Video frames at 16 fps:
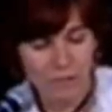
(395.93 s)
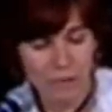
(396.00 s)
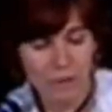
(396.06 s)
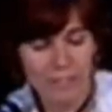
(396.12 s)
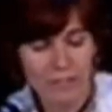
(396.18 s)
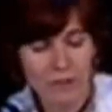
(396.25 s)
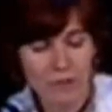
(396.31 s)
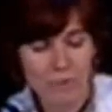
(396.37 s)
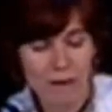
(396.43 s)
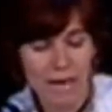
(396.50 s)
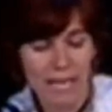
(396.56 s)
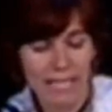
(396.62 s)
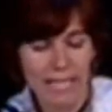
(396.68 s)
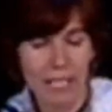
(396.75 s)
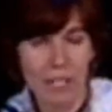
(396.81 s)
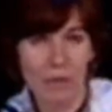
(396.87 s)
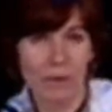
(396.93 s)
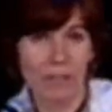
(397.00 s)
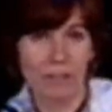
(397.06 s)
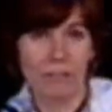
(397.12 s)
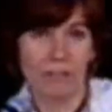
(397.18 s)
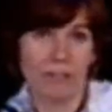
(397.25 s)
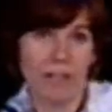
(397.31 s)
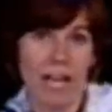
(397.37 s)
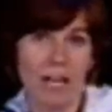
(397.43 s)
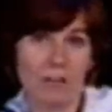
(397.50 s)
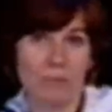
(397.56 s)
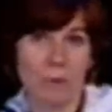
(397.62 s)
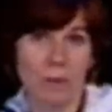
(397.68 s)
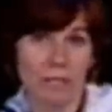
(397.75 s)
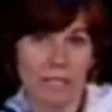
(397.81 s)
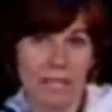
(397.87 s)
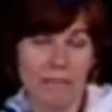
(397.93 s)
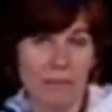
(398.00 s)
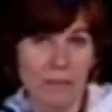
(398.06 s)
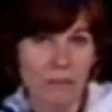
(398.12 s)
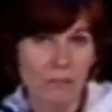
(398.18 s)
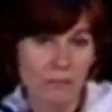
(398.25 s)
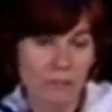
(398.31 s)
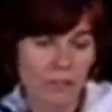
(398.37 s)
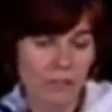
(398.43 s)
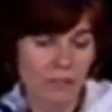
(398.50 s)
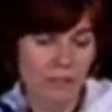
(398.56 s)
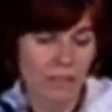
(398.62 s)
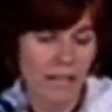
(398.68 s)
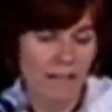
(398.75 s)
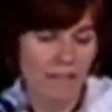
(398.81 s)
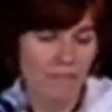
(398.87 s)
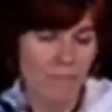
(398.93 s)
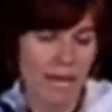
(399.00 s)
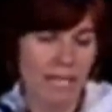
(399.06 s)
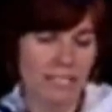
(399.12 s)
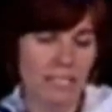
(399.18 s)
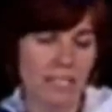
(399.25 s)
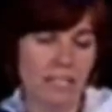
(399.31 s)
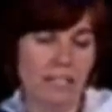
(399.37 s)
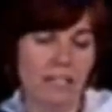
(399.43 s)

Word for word: so these dramatic increases in export levels have meant